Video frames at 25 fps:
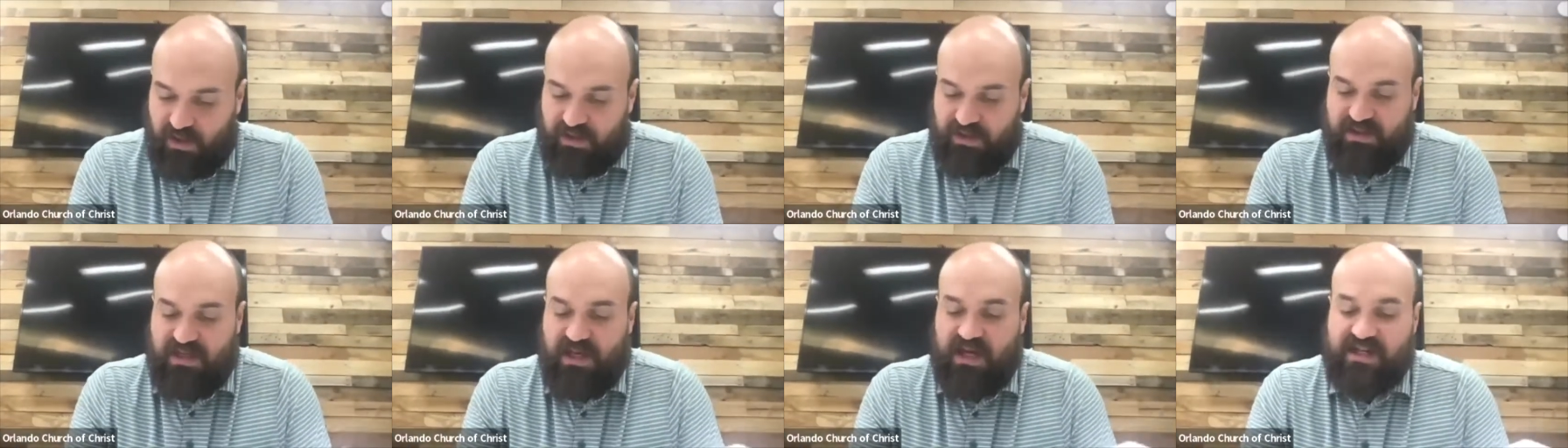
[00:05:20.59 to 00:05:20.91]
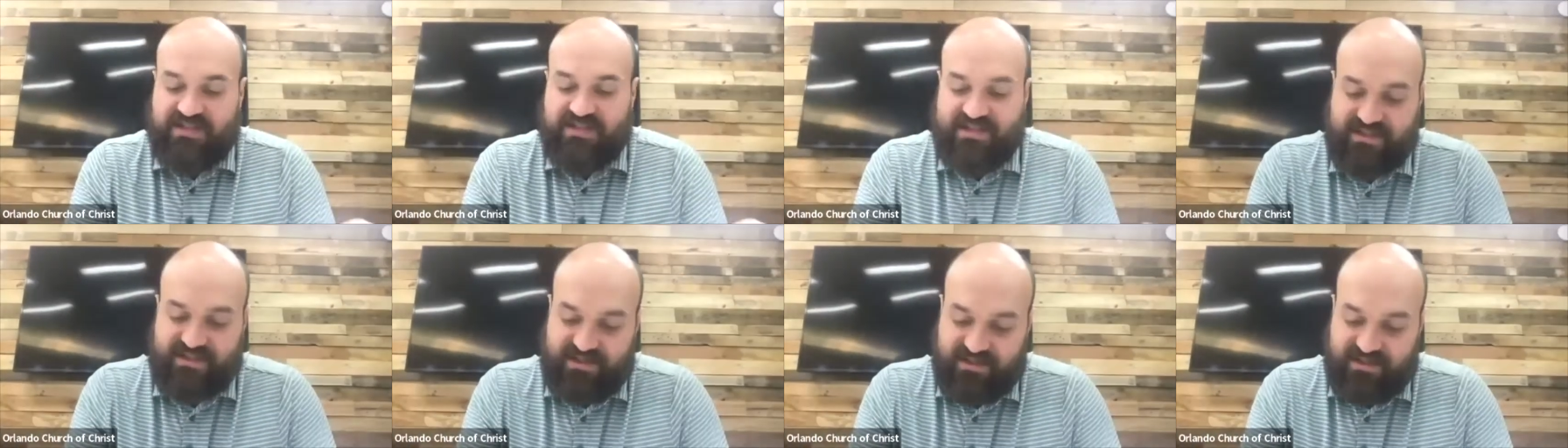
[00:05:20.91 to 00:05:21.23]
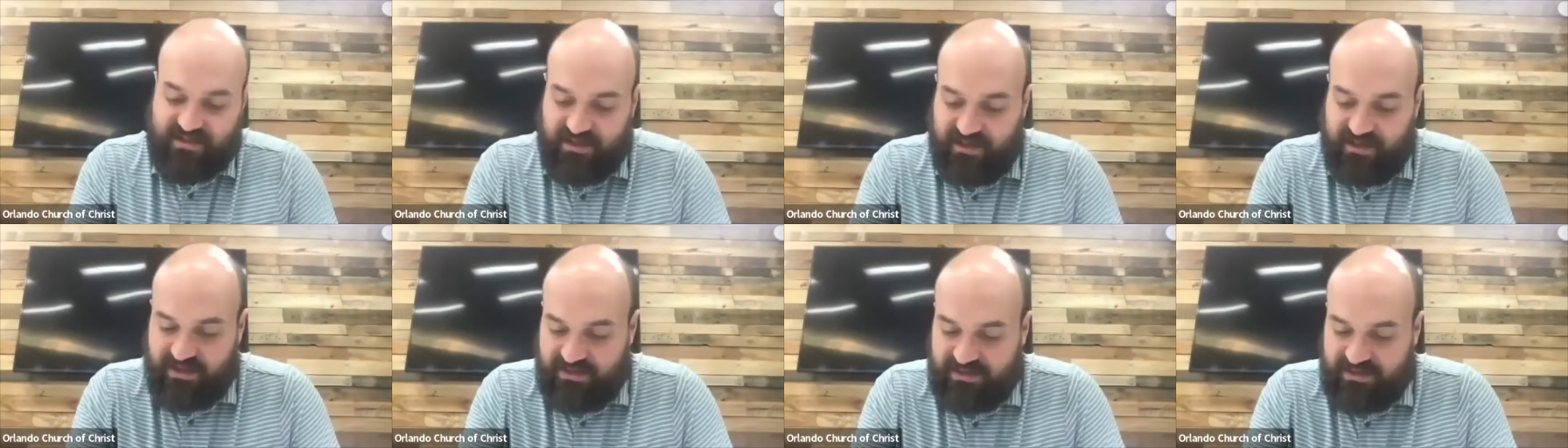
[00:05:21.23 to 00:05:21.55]
Yes,
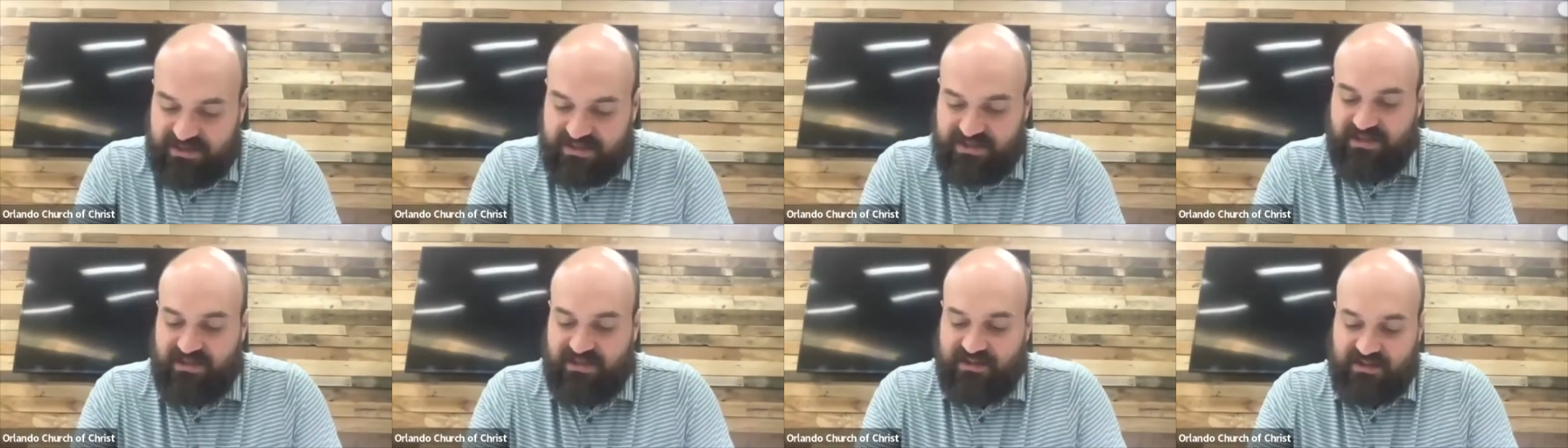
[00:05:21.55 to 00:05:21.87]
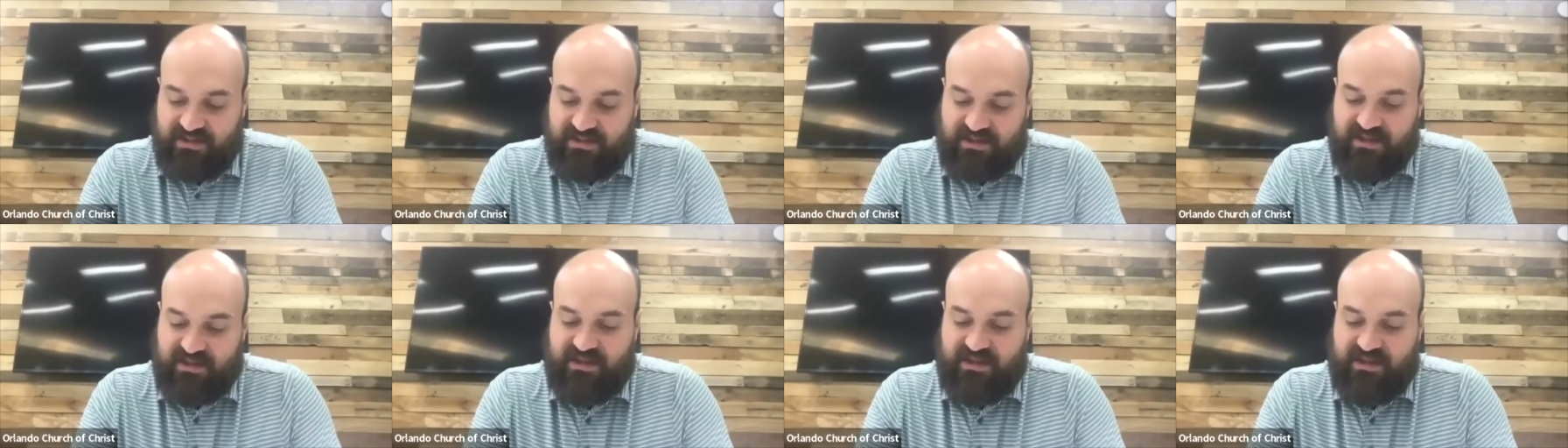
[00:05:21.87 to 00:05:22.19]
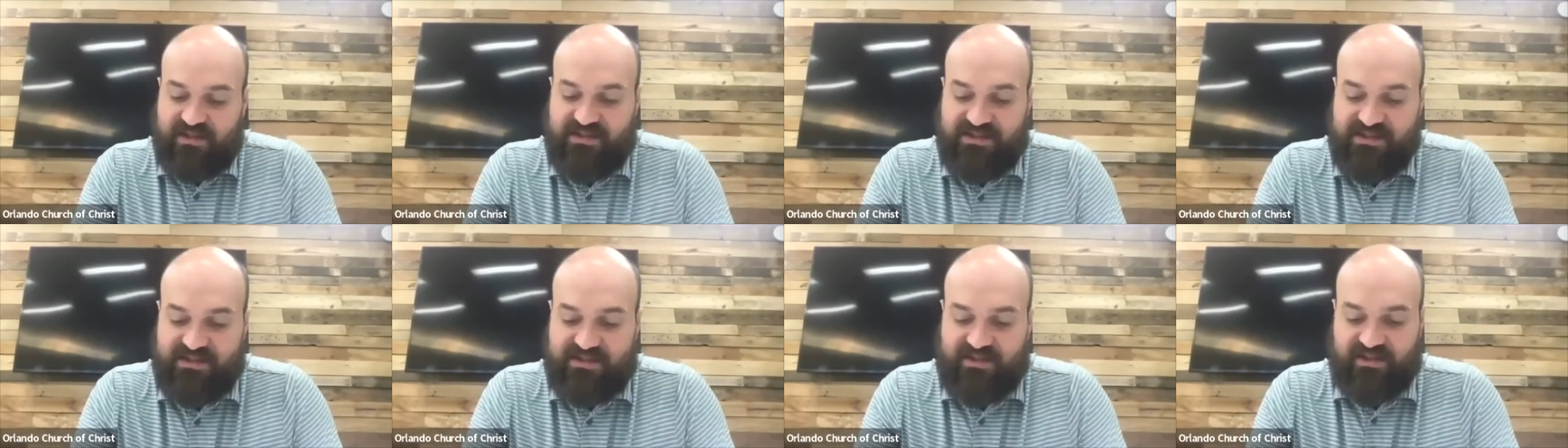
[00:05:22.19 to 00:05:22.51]
indeed,
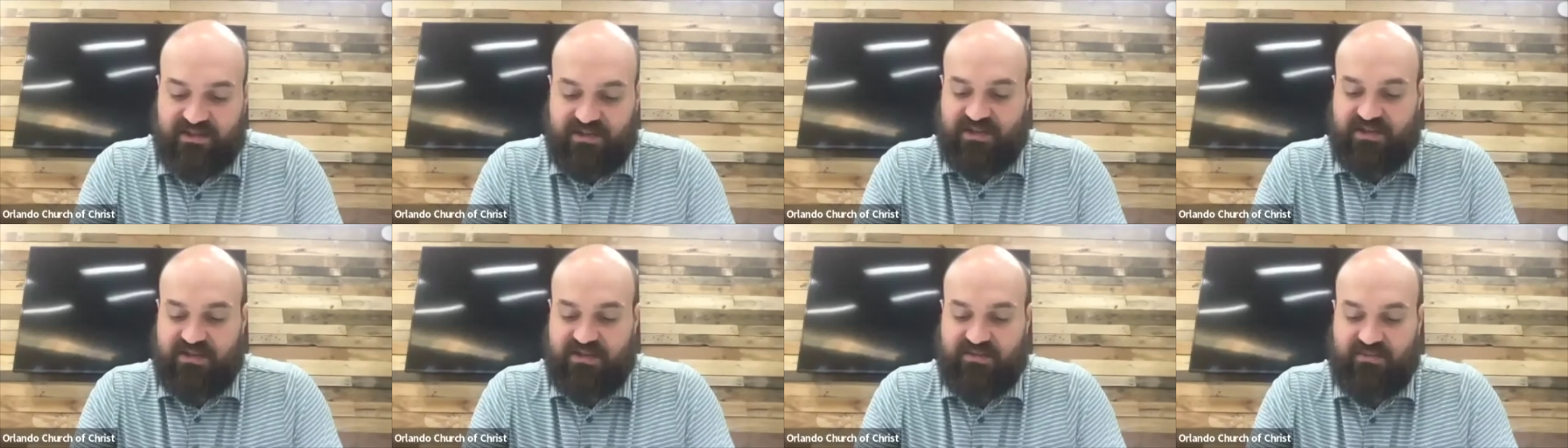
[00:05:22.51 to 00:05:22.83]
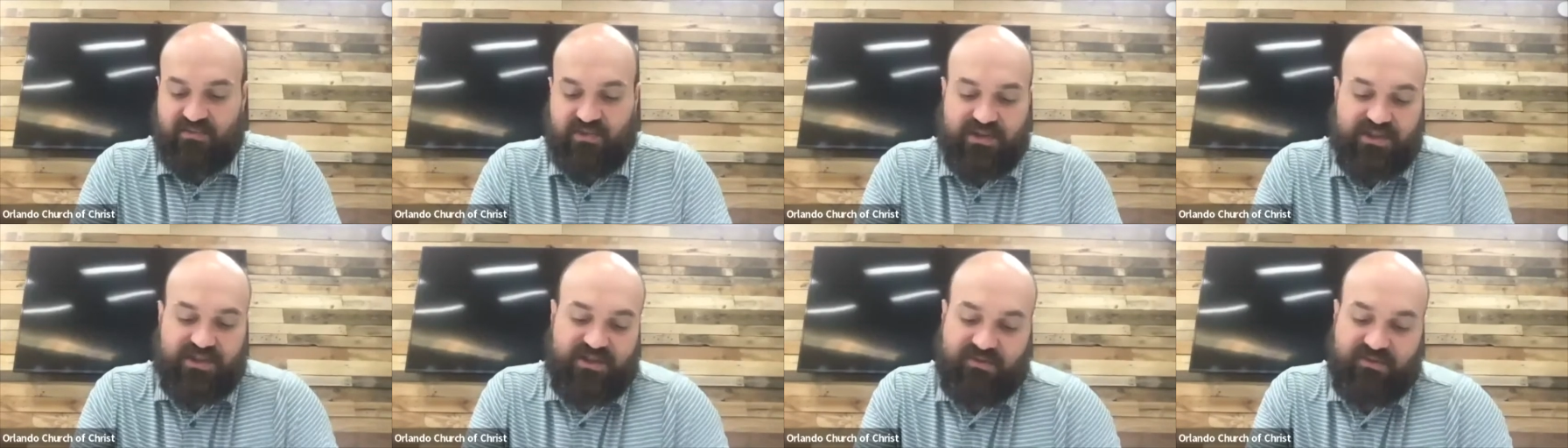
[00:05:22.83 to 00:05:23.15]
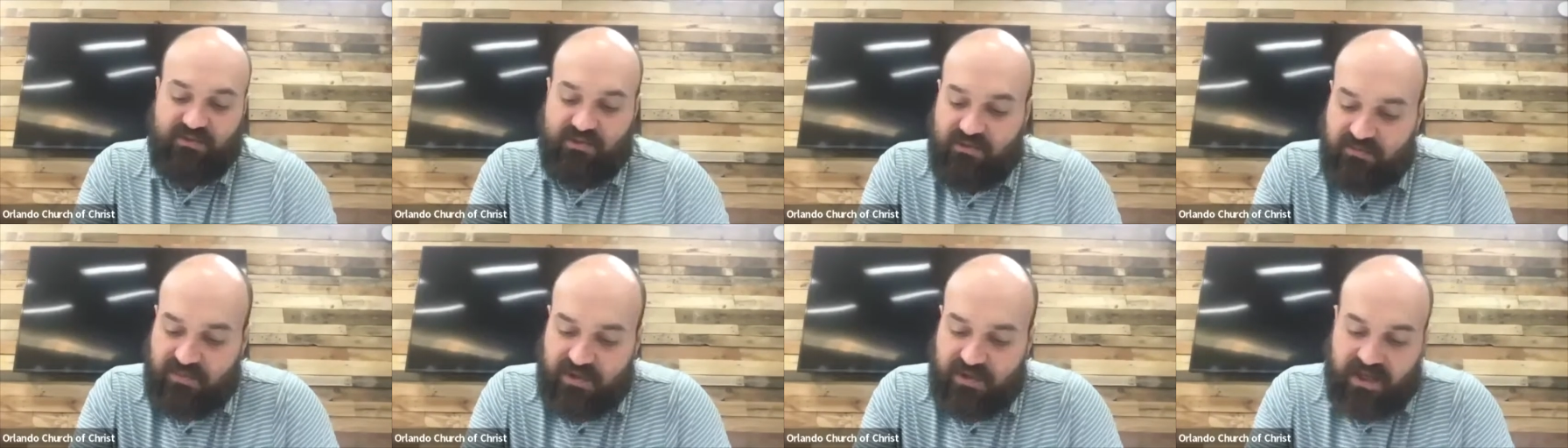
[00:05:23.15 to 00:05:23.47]
it is good when
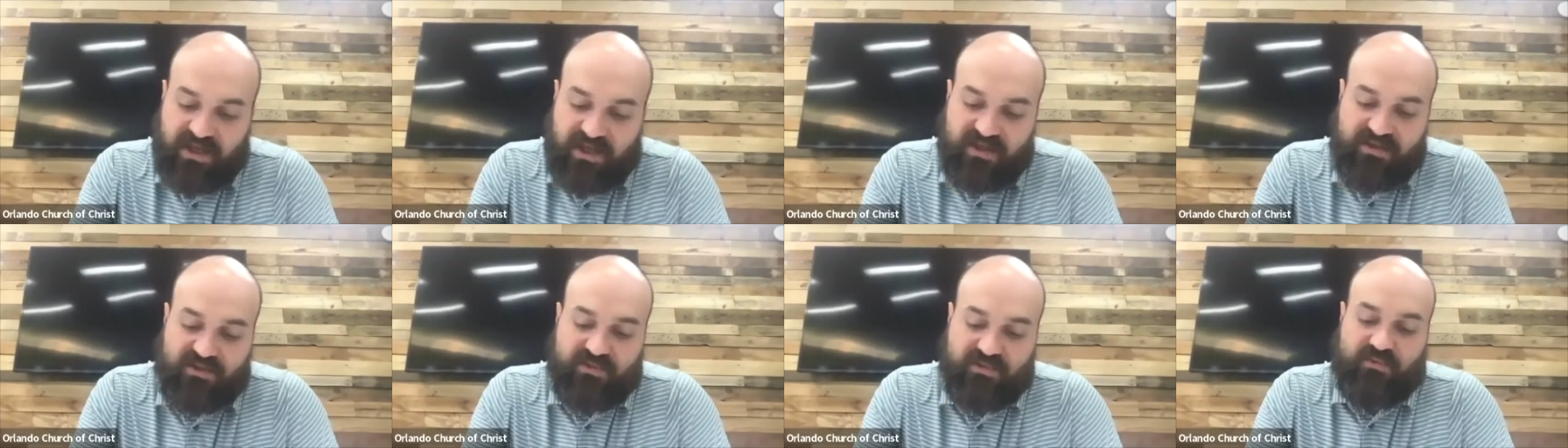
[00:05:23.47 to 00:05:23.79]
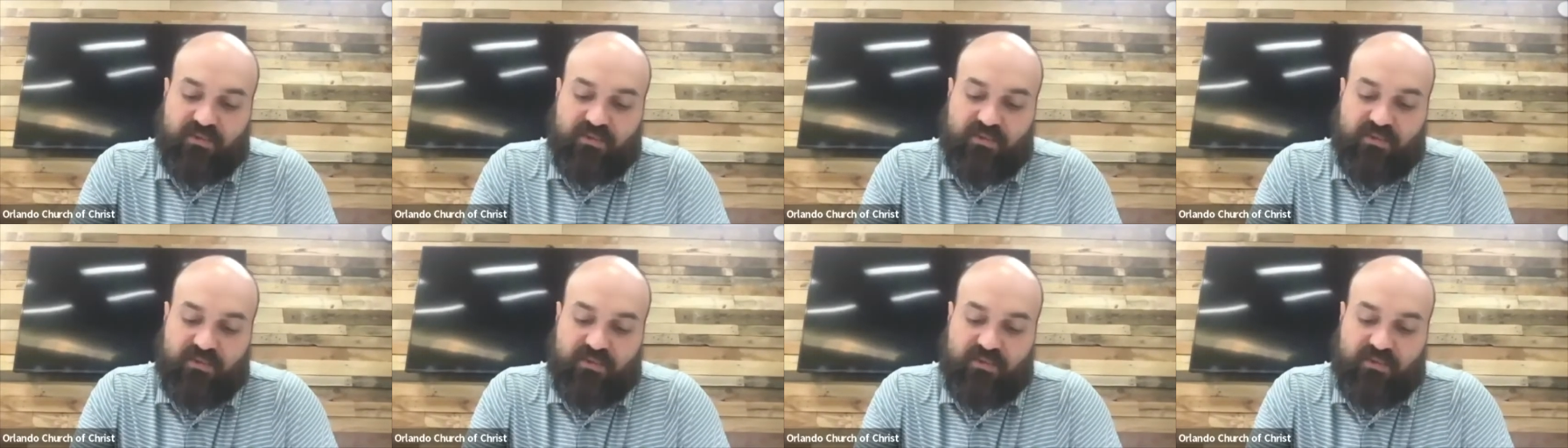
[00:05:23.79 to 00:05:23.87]
you obey the